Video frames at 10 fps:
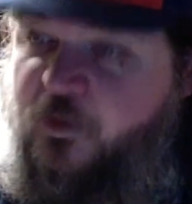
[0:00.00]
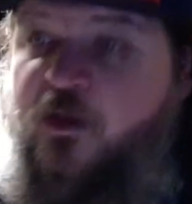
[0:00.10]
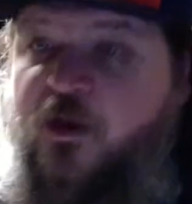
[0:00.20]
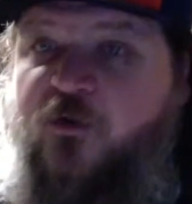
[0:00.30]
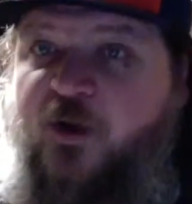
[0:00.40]

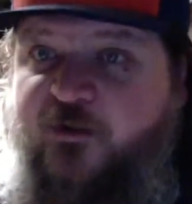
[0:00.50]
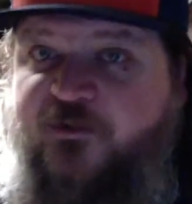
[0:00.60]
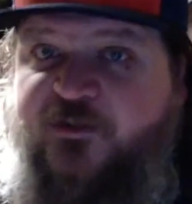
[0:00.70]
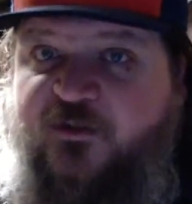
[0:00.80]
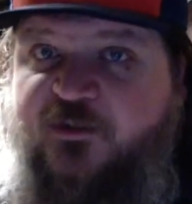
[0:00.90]

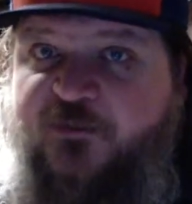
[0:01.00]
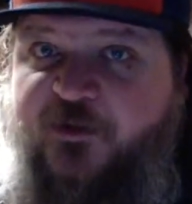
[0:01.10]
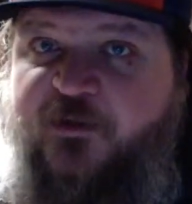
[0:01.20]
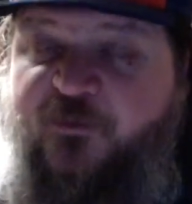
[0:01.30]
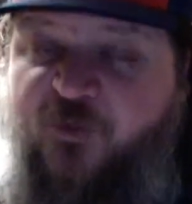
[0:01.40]
Crowder's still
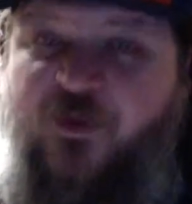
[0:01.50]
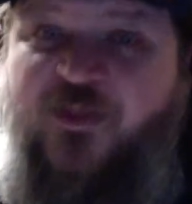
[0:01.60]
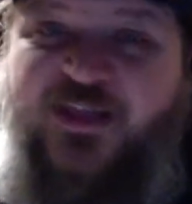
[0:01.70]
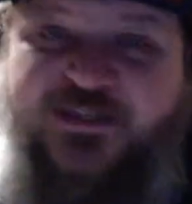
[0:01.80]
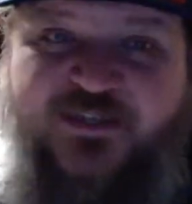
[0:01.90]
expected to play. Well,
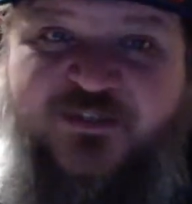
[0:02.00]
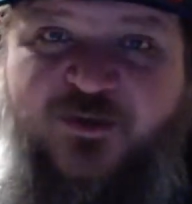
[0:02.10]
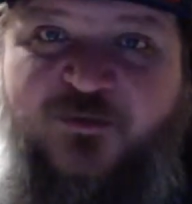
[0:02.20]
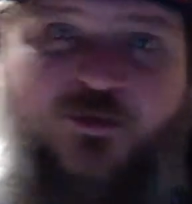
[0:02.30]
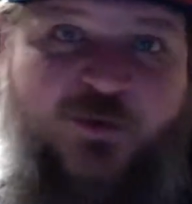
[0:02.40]
last I saw
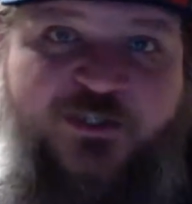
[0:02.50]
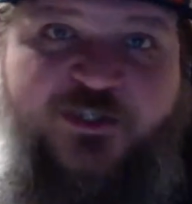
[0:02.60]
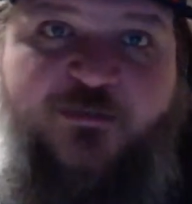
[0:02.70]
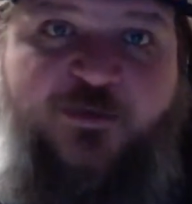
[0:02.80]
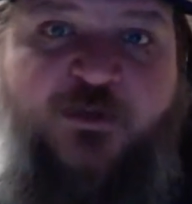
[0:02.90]
he was
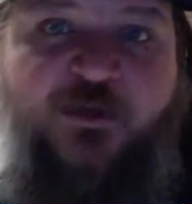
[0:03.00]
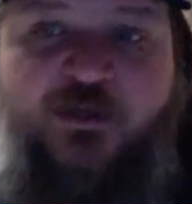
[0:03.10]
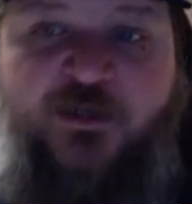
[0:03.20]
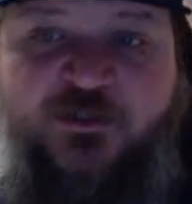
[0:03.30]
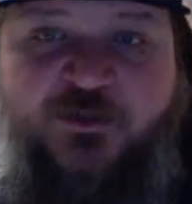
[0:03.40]
questionable,
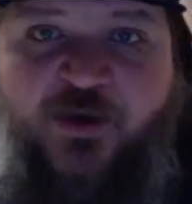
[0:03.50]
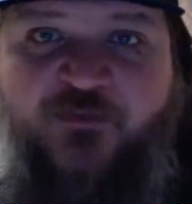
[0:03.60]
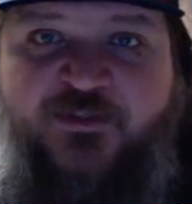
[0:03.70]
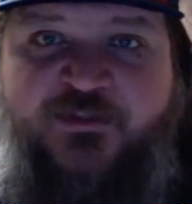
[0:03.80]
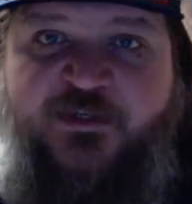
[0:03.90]
so I
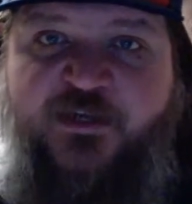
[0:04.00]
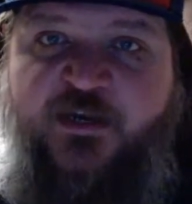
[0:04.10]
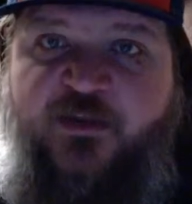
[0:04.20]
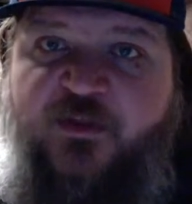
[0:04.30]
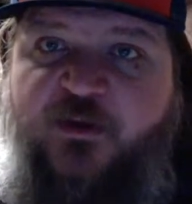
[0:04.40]
haven't seen
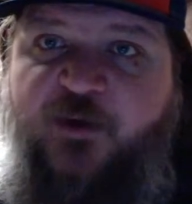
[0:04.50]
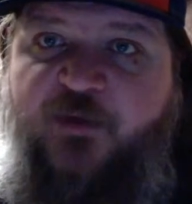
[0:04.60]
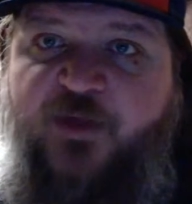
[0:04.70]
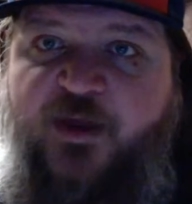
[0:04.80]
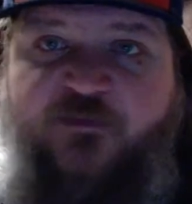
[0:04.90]
anything
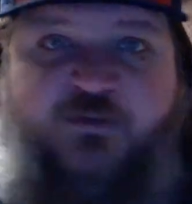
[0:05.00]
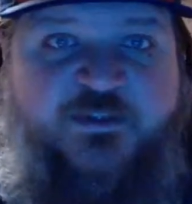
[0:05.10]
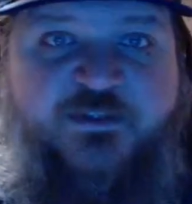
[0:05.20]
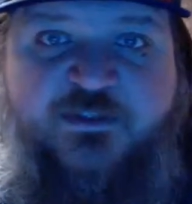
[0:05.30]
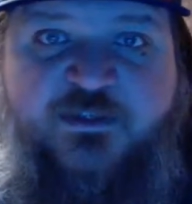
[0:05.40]
about that. If
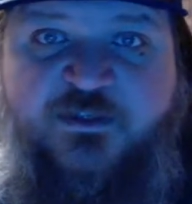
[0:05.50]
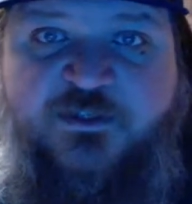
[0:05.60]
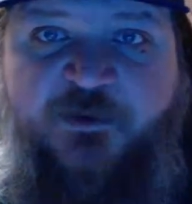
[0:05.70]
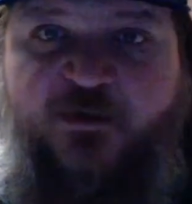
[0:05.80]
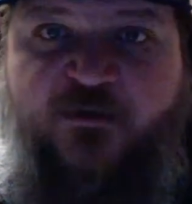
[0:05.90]
he's still
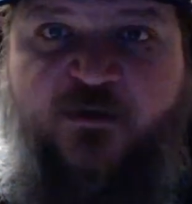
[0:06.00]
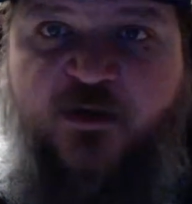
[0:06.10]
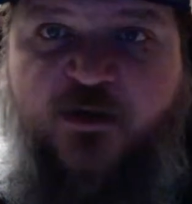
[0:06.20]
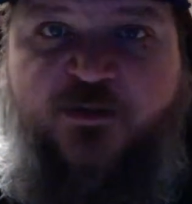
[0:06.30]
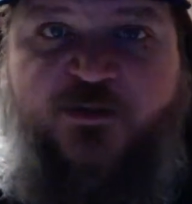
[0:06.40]
expected to
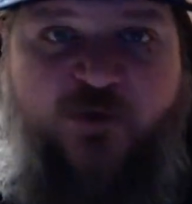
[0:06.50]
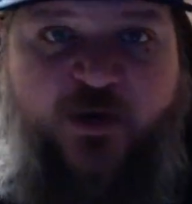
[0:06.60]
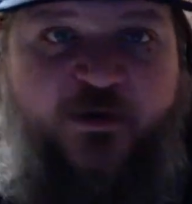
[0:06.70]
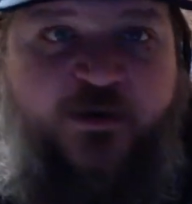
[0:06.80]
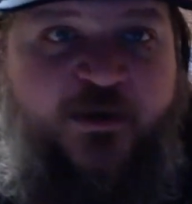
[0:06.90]
go, that's
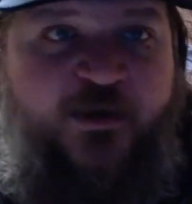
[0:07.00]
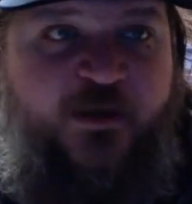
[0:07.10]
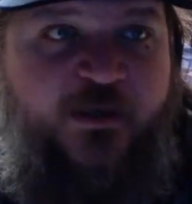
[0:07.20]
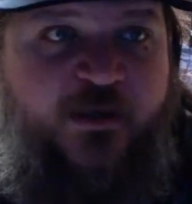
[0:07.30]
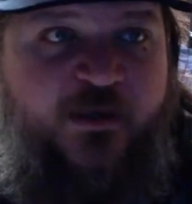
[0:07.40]
great.
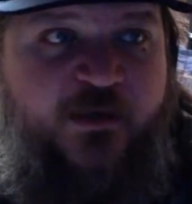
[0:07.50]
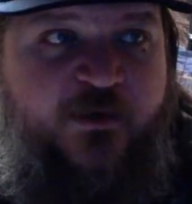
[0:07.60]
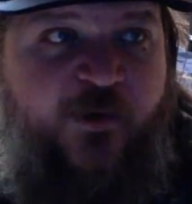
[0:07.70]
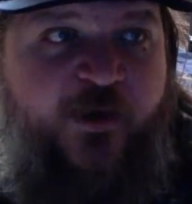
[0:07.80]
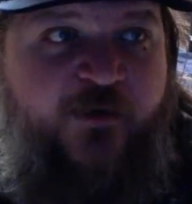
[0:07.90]

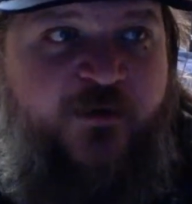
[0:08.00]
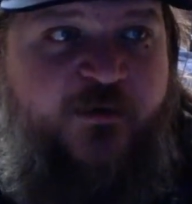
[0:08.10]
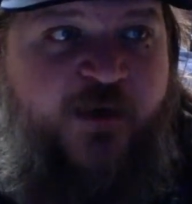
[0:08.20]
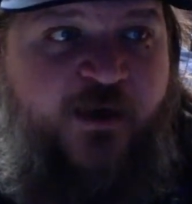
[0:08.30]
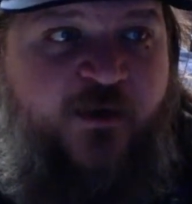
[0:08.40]
Great,
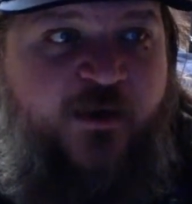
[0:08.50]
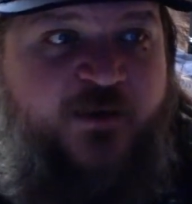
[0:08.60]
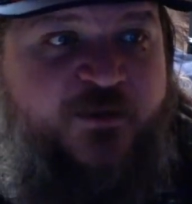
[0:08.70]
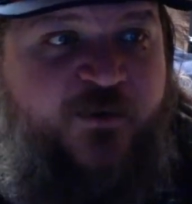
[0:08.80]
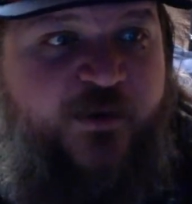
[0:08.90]
not
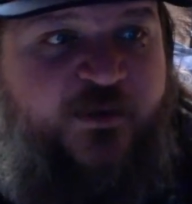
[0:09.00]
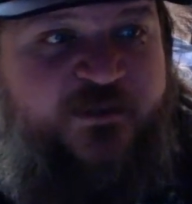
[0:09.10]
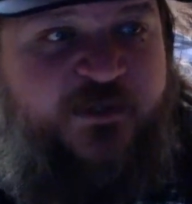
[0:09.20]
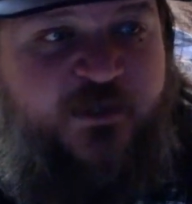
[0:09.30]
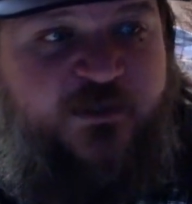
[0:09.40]
as great.
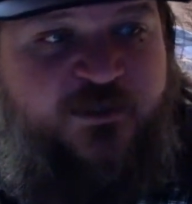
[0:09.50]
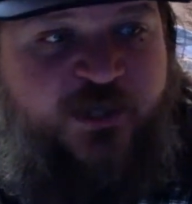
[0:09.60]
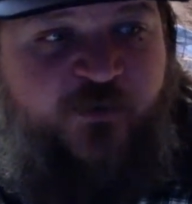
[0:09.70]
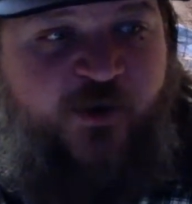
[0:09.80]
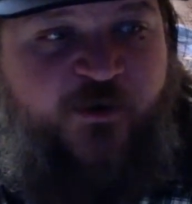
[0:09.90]
Let's see.
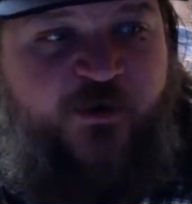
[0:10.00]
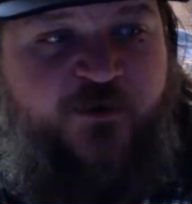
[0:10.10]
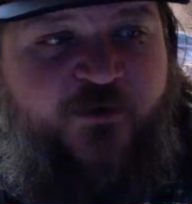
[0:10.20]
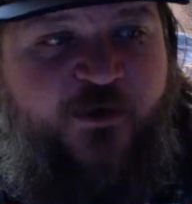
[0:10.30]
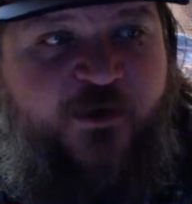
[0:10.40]
Jay Crowder,
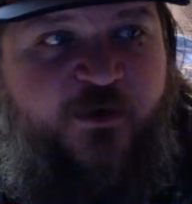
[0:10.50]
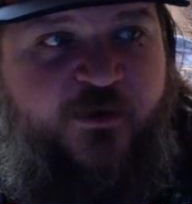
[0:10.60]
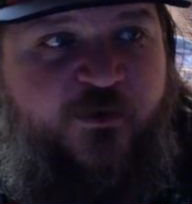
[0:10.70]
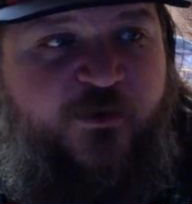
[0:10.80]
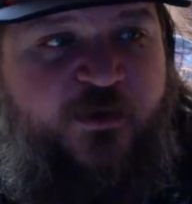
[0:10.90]
good to
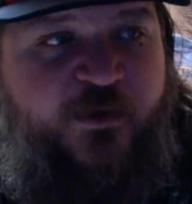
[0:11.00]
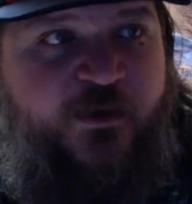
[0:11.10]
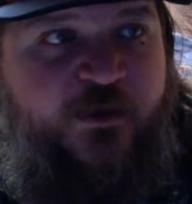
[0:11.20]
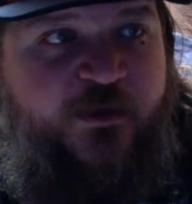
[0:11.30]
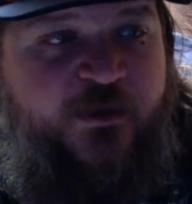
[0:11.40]
go.
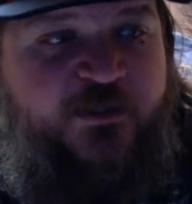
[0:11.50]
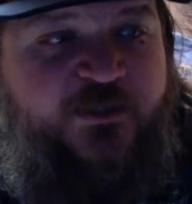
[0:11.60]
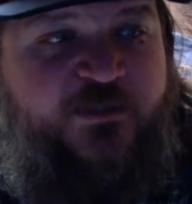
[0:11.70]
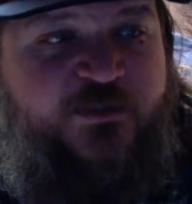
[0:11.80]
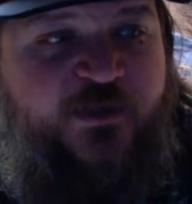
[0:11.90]
I
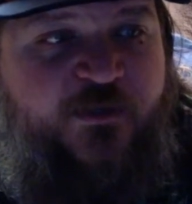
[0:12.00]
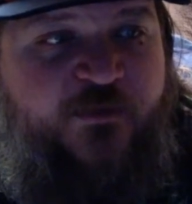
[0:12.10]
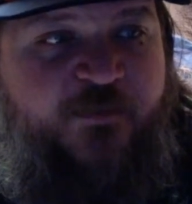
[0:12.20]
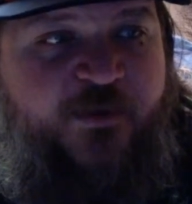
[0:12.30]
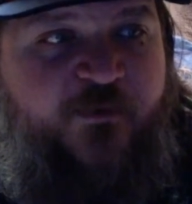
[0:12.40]
just saw the
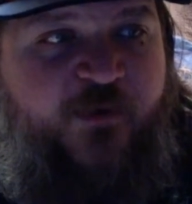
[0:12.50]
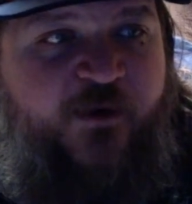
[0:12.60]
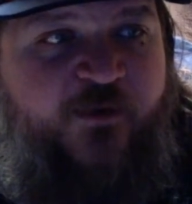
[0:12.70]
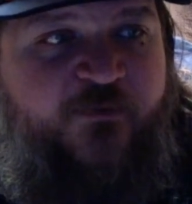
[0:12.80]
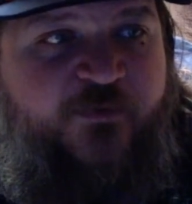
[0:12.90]
beat
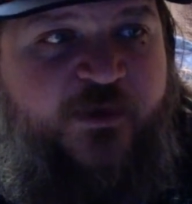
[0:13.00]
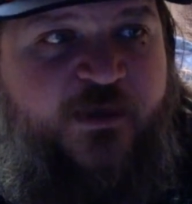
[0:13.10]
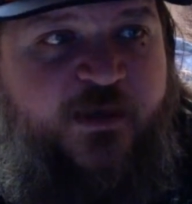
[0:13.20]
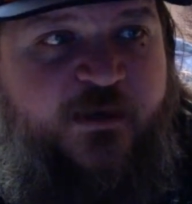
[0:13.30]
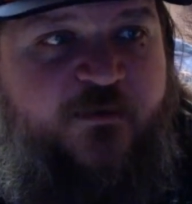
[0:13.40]
writer for the
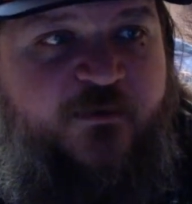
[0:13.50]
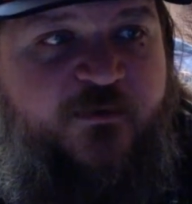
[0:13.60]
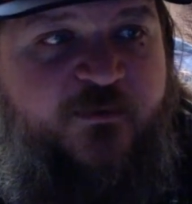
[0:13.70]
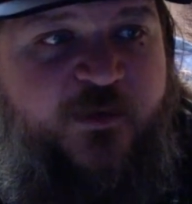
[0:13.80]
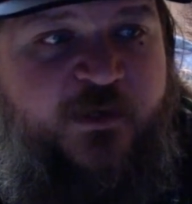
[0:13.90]
Heat
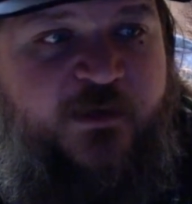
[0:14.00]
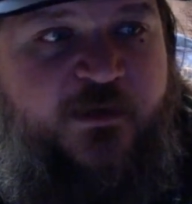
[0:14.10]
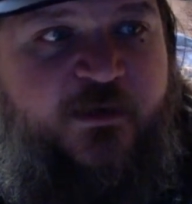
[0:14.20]
tweeted.